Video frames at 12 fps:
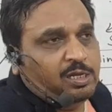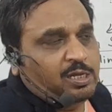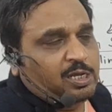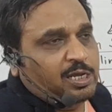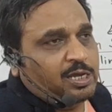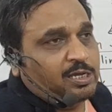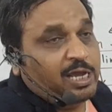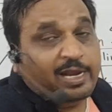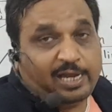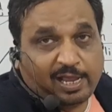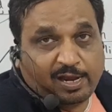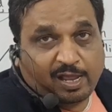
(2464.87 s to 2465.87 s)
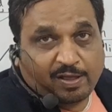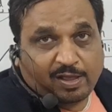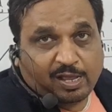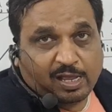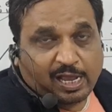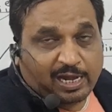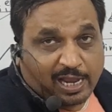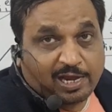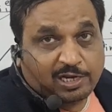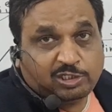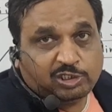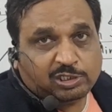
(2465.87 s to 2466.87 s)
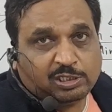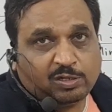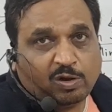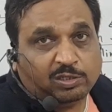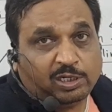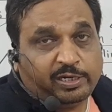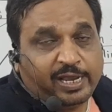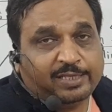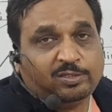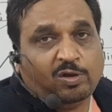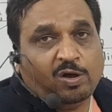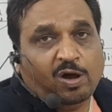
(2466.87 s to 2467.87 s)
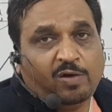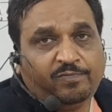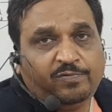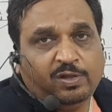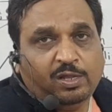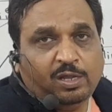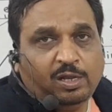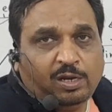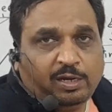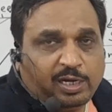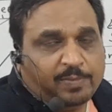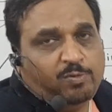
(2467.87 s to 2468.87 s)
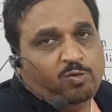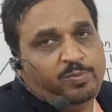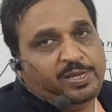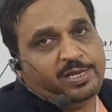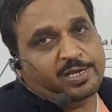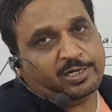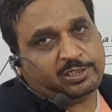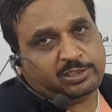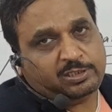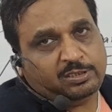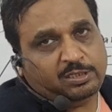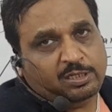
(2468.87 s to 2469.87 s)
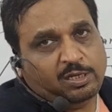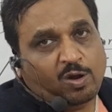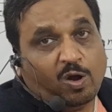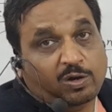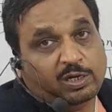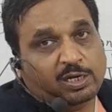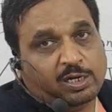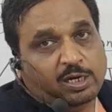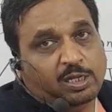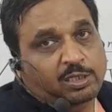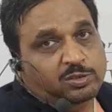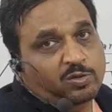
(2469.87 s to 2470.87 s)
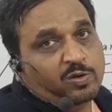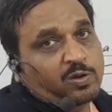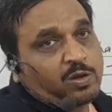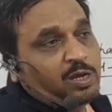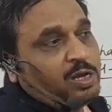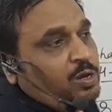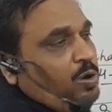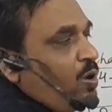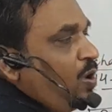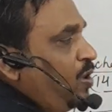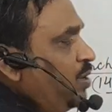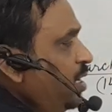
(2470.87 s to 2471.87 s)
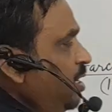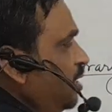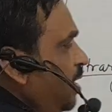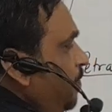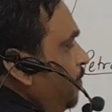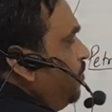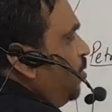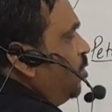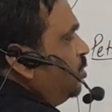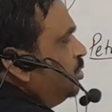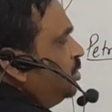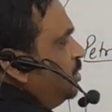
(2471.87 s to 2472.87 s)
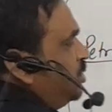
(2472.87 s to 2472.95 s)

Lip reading: an elegy on the death of W.B. Yeats. Auden. So Auden composed